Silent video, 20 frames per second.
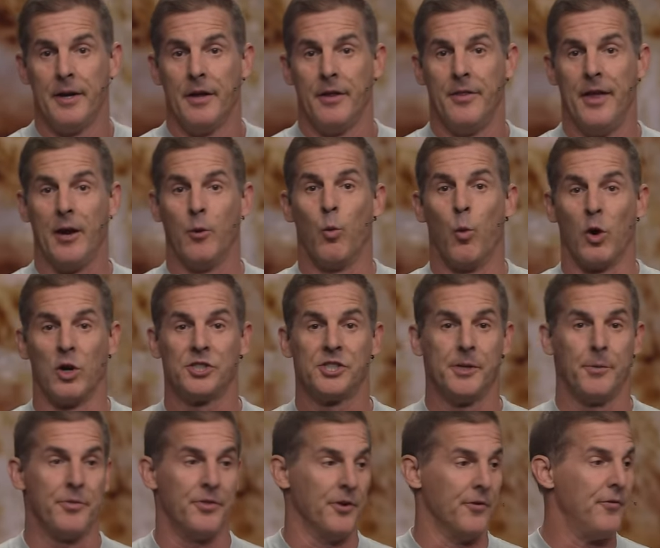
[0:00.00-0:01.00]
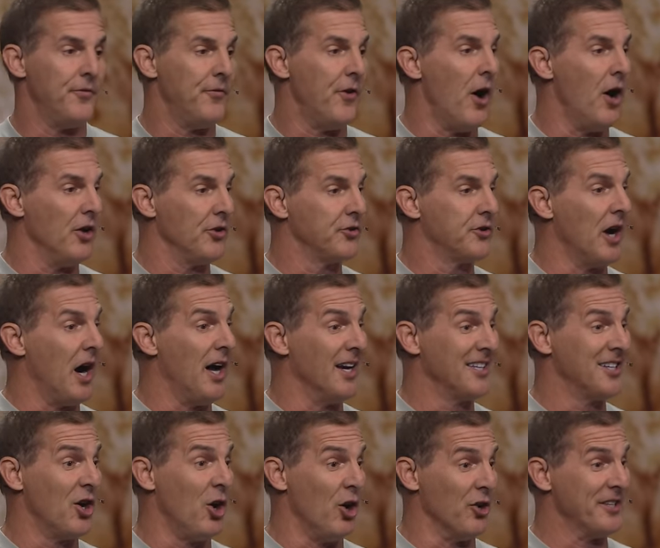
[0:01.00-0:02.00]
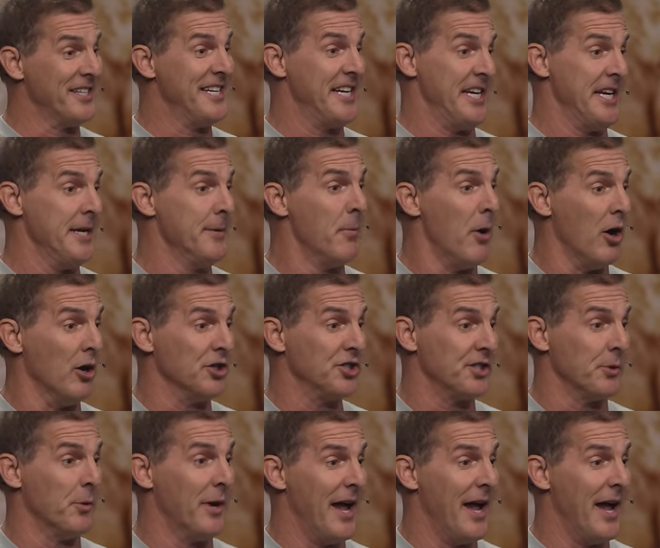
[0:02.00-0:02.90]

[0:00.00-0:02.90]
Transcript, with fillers: They worshiped the false god called Chemosh and